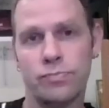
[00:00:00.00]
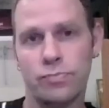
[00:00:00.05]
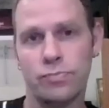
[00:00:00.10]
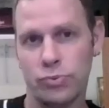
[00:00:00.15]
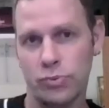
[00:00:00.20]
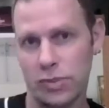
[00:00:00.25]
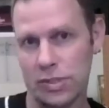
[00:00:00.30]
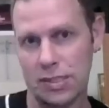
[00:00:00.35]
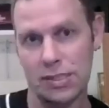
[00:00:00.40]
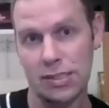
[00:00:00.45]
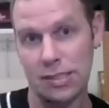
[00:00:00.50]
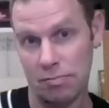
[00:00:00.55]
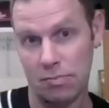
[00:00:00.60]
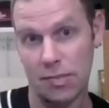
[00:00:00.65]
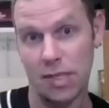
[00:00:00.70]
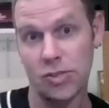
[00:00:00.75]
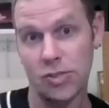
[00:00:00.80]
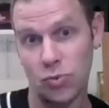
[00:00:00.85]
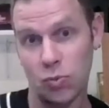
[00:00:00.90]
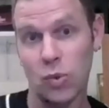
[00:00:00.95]
pretty
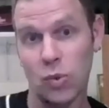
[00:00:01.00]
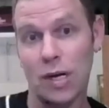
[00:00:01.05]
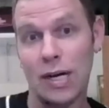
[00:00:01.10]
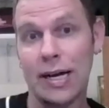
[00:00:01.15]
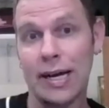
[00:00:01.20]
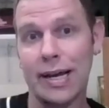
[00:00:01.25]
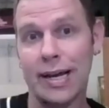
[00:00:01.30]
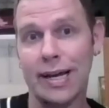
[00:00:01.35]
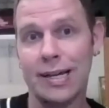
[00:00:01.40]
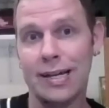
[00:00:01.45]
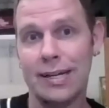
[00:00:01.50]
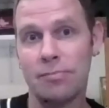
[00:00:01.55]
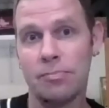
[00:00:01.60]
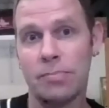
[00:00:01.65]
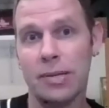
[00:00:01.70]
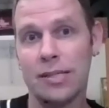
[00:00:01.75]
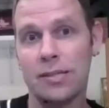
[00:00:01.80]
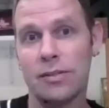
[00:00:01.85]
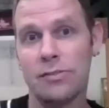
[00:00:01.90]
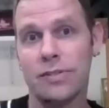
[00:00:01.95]
much why I didn't
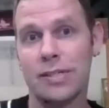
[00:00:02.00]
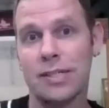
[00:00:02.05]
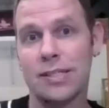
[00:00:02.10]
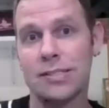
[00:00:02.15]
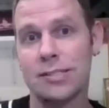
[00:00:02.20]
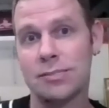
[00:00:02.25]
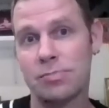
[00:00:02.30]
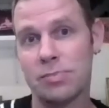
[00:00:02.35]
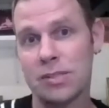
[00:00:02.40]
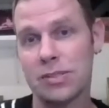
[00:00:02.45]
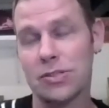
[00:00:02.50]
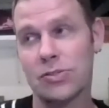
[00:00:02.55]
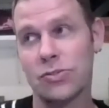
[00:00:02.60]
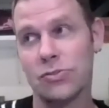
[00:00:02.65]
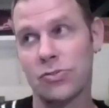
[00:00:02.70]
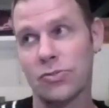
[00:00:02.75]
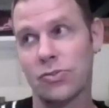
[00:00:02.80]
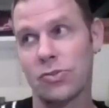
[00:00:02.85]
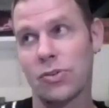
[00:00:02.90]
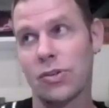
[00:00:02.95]
paint the faces,
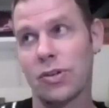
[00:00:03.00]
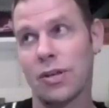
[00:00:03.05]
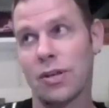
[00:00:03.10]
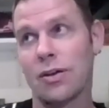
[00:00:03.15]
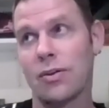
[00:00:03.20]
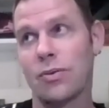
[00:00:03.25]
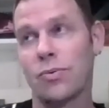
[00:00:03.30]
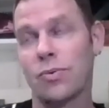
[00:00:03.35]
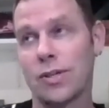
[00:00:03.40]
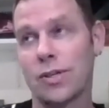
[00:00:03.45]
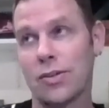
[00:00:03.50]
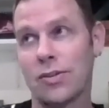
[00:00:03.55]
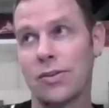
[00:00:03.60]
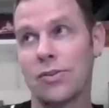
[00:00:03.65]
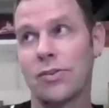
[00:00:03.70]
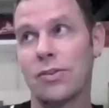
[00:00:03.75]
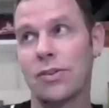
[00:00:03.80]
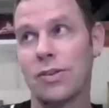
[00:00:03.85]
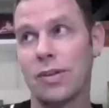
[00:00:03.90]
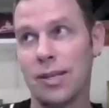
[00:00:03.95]
because I
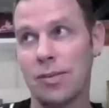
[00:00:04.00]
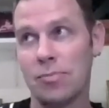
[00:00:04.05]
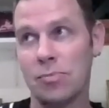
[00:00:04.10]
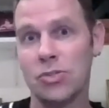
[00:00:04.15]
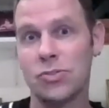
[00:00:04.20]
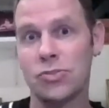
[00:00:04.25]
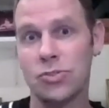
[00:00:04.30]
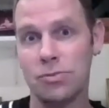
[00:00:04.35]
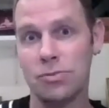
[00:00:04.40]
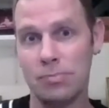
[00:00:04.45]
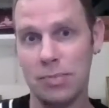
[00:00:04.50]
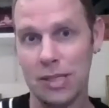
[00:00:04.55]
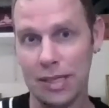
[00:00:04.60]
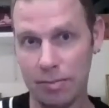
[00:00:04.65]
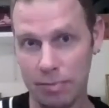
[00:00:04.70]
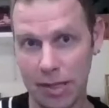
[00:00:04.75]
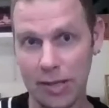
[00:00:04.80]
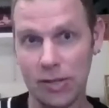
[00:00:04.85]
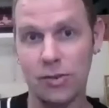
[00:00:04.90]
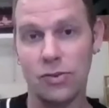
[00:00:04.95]
wanted the image to be
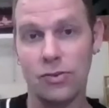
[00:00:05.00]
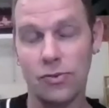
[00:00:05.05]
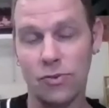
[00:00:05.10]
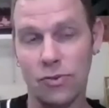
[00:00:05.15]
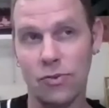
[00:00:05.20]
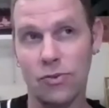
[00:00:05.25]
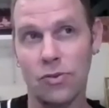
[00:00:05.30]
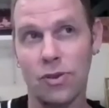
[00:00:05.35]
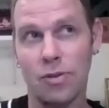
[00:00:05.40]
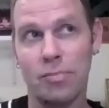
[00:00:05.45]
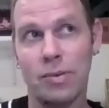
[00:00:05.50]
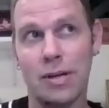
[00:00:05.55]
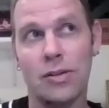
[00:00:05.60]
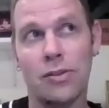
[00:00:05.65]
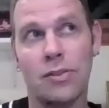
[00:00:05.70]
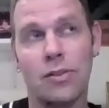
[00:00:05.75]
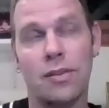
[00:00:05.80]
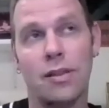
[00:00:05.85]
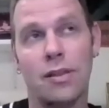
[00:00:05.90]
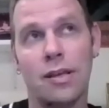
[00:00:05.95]
about
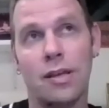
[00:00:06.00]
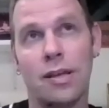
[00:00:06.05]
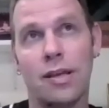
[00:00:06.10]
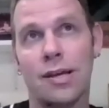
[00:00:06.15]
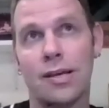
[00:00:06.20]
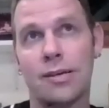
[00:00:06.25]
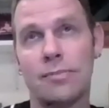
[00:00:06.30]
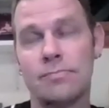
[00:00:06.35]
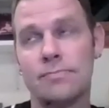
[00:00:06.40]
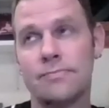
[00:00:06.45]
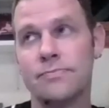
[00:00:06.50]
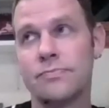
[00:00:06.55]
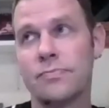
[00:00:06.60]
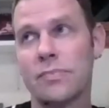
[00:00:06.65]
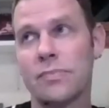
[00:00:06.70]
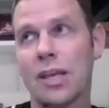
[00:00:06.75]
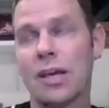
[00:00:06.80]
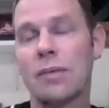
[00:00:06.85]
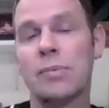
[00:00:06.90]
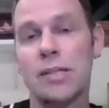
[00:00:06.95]

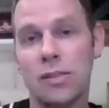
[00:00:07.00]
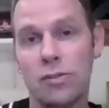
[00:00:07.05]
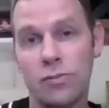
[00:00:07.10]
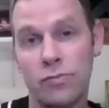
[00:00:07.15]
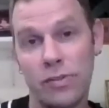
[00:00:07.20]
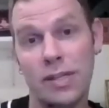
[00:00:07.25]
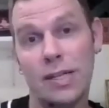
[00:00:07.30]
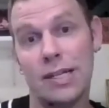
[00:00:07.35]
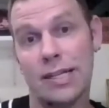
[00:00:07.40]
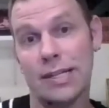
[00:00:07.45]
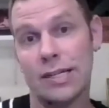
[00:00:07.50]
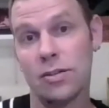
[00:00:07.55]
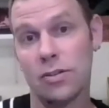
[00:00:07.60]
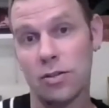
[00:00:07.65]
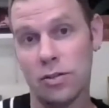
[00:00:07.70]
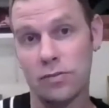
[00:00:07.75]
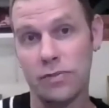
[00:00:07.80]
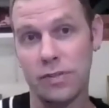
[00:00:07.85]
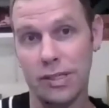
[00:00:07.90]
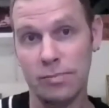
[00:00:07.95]
the feeling
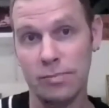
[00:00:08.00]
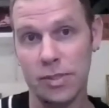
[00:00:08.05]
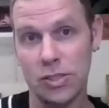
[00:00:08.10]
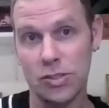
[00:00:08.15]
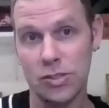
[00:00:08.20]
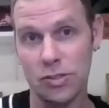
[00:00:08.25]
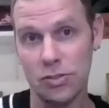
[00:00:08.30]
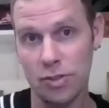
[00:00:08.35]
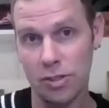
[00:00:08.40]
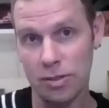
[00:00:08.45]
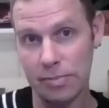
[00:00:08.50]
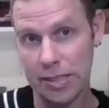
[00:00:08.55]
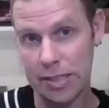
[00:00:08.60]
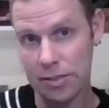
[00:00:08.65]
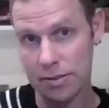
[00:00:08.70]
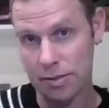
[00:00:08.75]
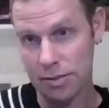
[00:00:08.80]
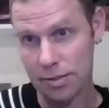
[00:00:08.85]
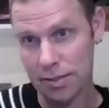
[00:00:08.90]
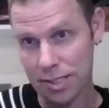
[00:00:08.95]
of the image and not
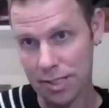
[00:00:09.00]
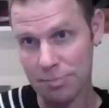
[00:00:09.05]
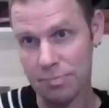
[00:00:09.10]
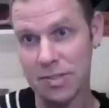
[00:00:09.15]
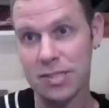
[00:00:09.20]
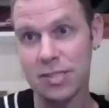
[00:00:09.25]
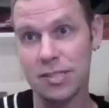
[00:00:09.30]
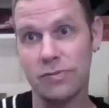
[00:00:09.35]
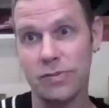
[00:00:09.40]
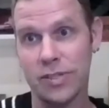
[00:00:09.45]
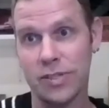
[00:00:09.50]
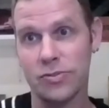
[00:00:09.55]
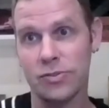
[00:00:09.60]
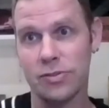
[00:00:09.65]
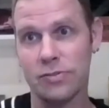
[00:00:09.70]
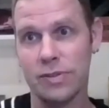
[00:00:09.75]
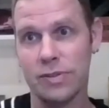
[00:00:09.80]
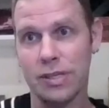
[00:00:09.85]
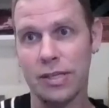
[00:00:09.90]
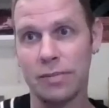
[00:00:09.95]
about the specifics
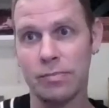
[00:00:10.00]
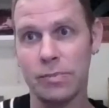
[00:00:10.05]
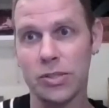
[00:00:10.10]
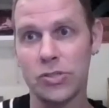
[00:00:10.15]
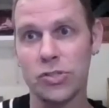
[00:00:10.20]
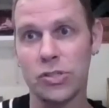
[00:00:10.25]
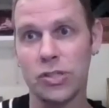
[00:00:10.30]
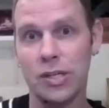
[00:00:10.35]
of the image.